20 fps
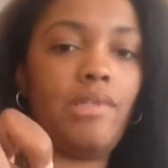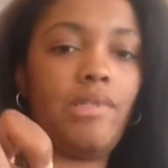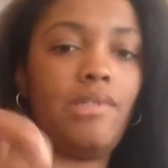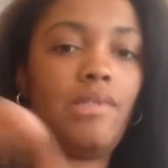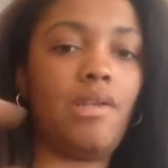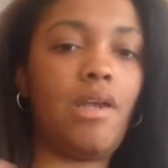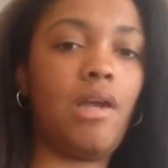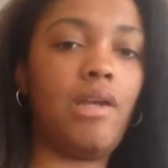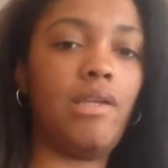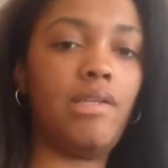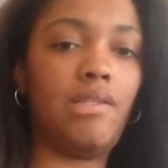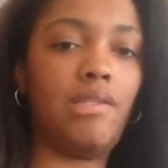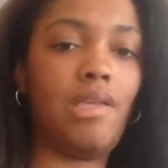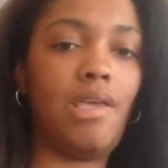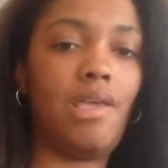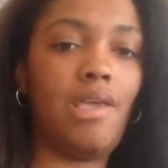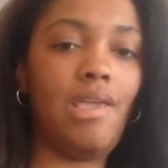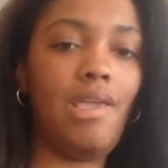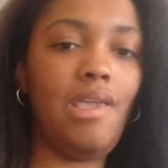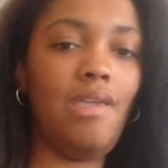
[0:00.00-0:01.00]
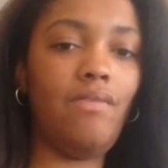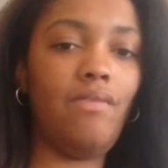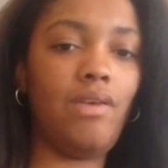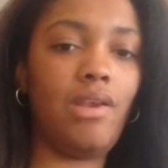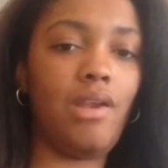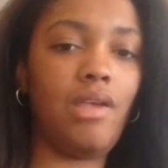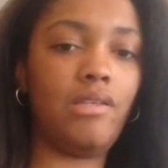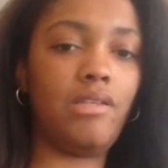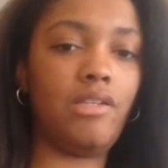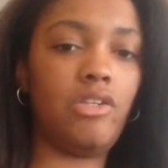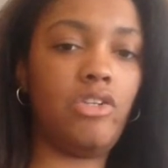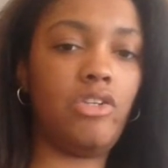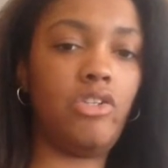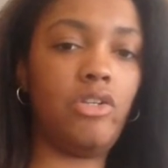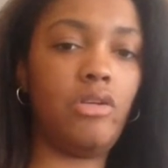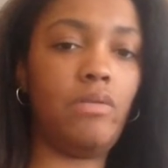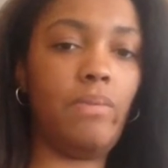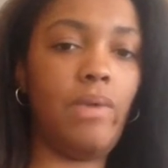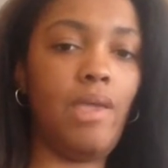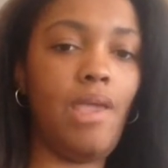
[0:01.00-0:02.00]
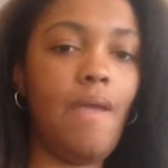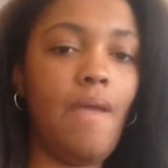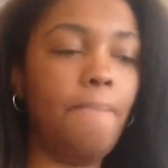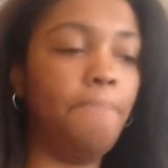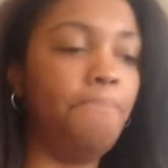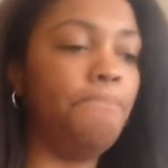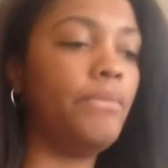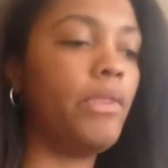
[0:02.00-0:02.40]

It's not as even as it should be,